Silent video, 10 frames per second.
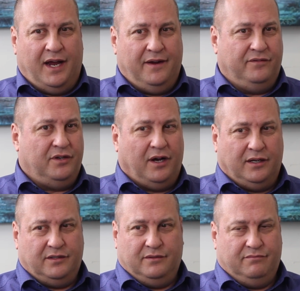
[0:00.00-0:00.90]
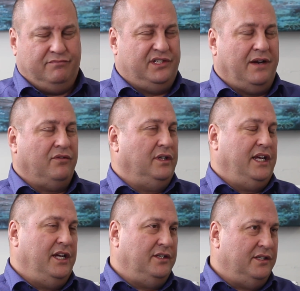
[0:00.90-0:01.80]
and I have talked on several
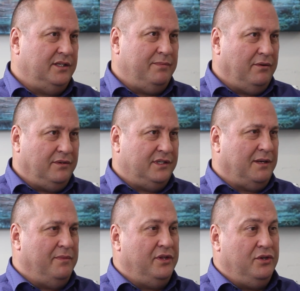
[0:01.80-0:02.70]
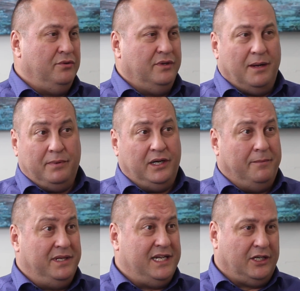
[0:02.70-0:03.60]
occasions about some of the new and
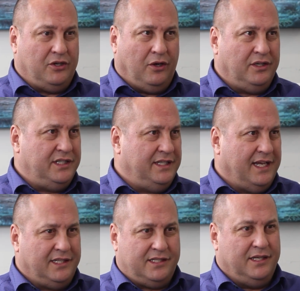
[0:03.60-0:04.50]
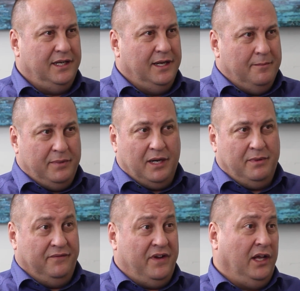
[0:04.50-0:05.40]
up-and-coming technology that's
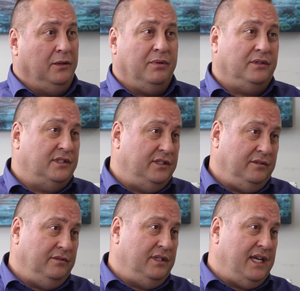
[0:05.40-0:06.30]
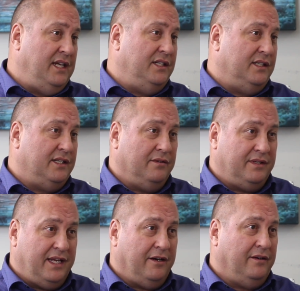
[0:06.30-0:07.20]
becoming available to the agents
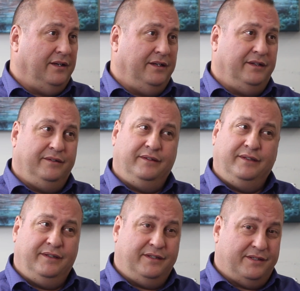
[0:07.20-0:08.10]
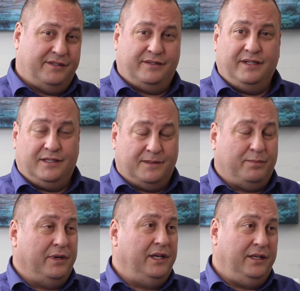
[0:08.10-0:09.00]
out there, and it's
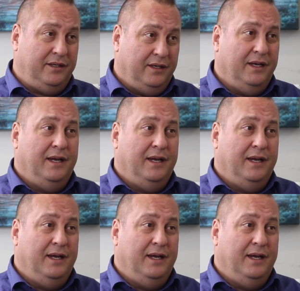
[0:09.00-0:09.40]
pretty